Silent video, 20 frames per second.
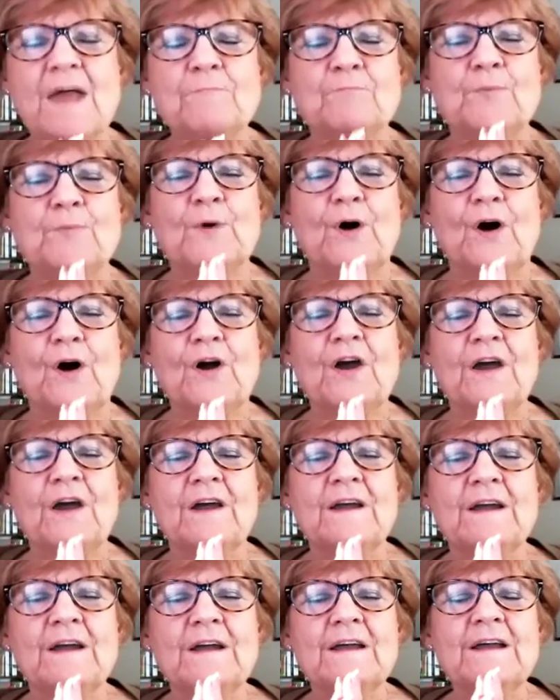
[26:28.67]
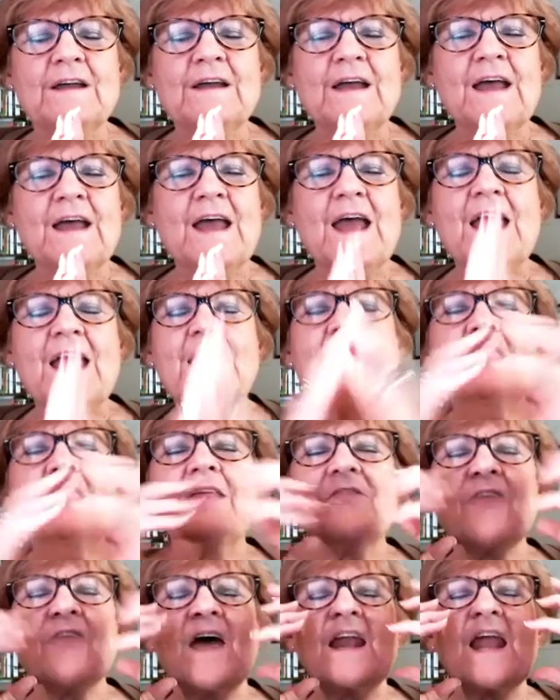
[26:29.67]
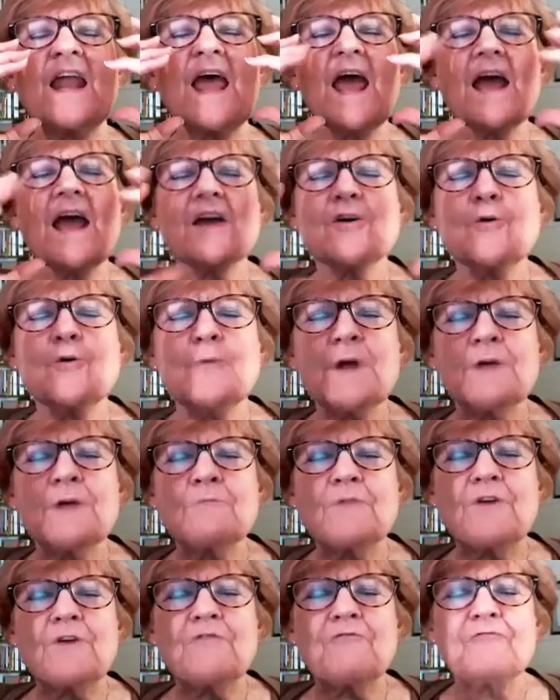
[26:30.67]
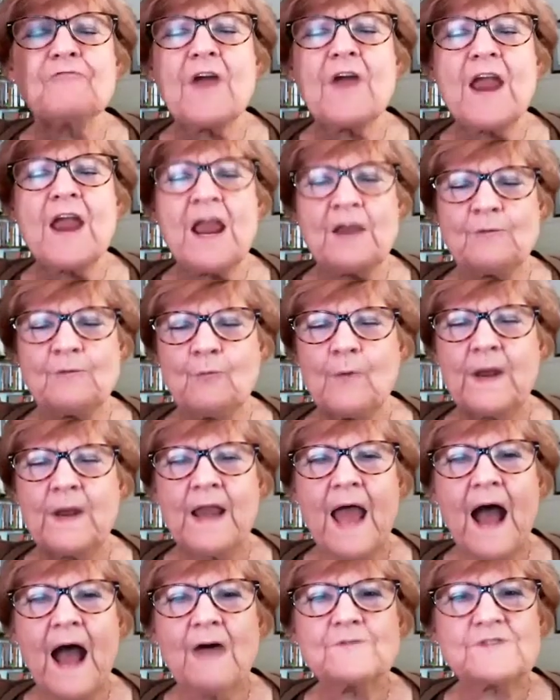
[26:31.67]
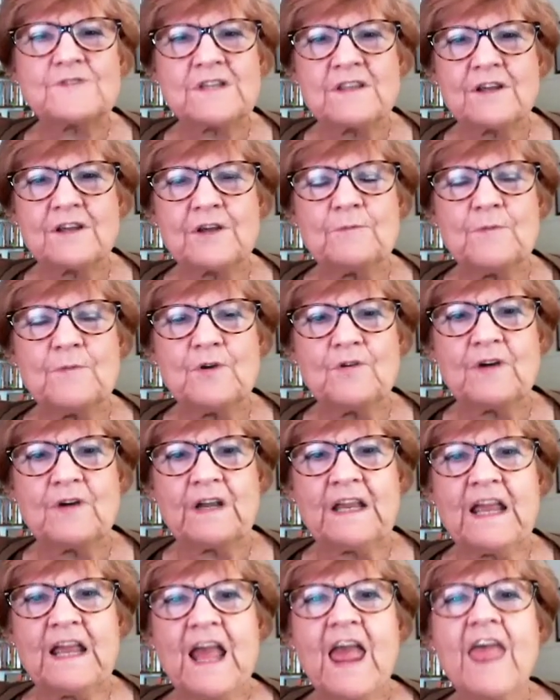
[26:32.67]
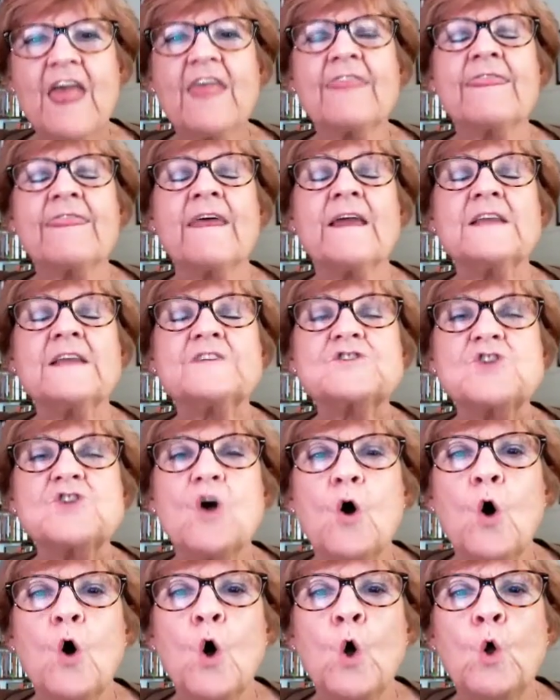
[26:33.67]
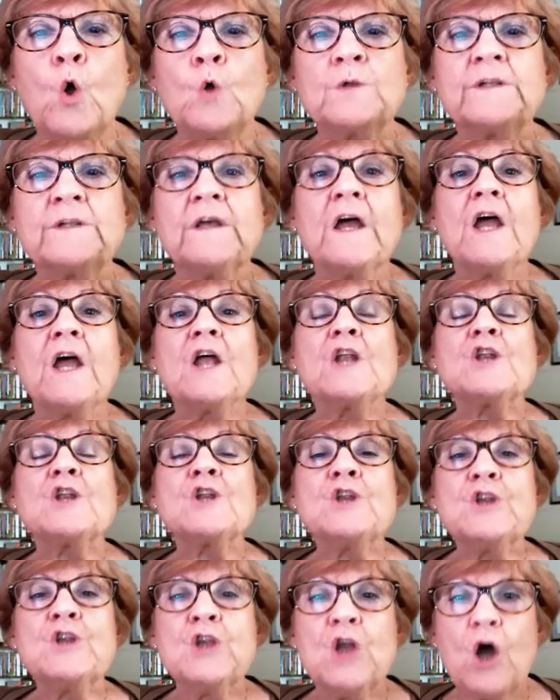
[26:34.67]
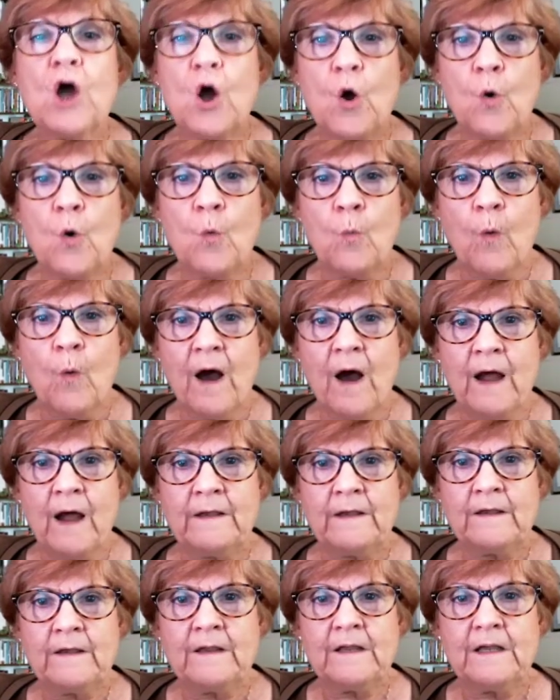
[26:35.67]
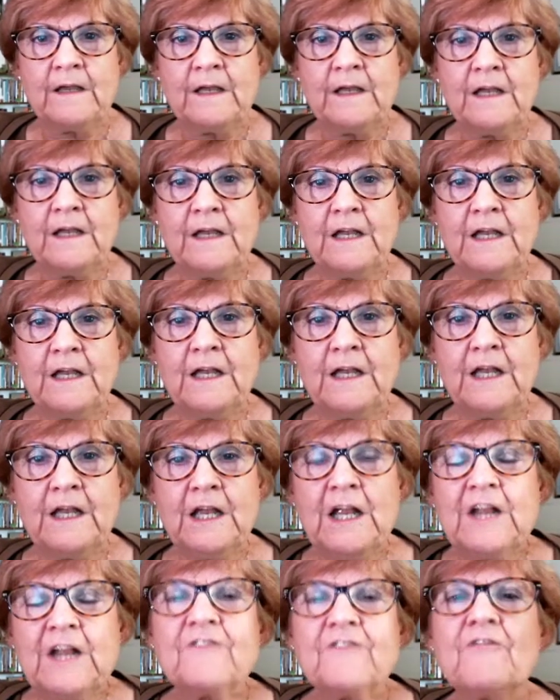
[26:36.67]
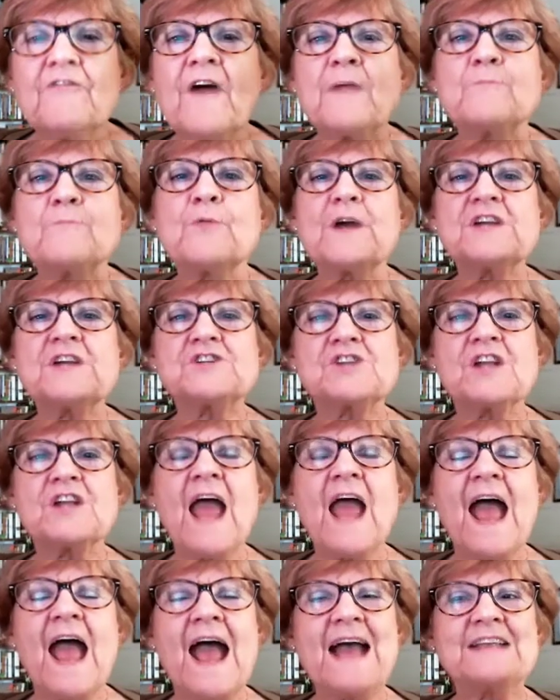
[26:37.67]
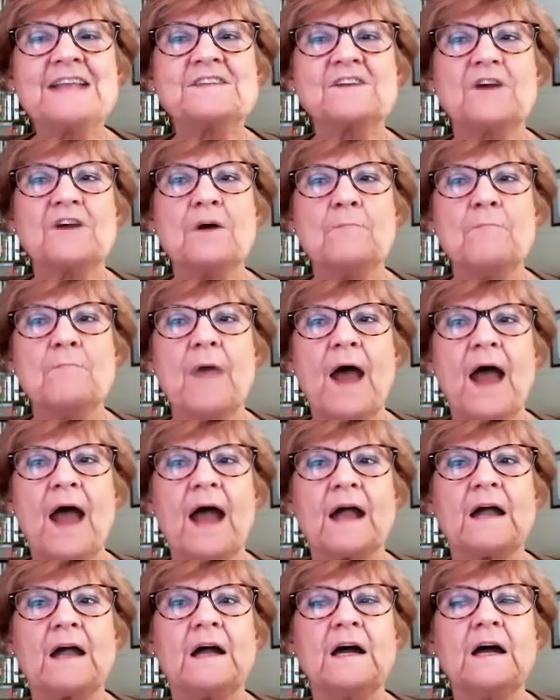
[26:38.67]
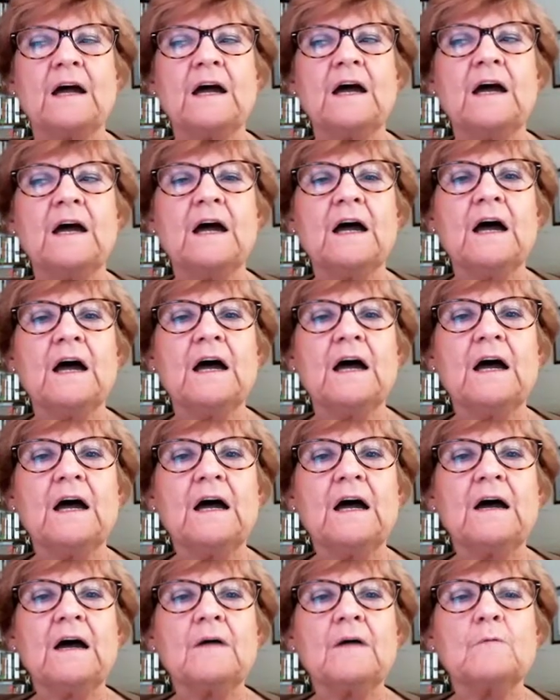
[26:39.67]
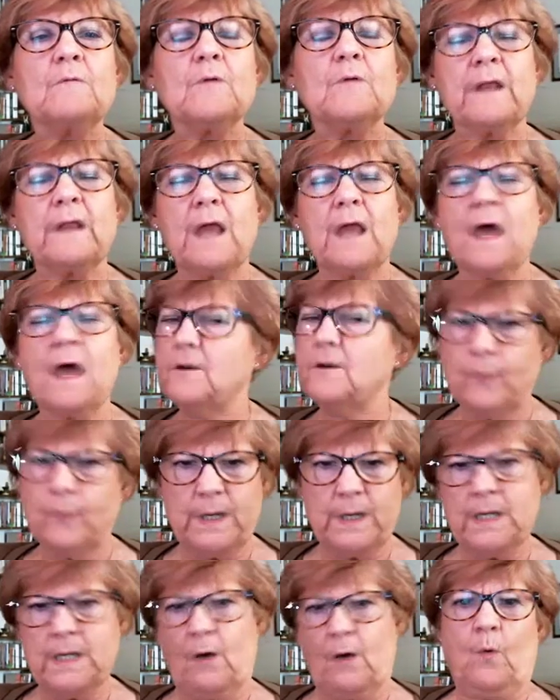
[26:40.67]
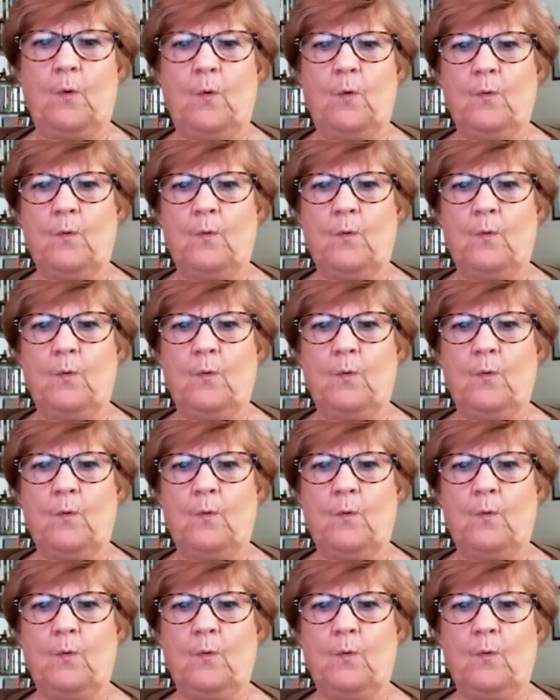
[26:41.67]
book, and that echoing refrain went out to the community, they told no one. The vibration had to come back. Well, then how do we know?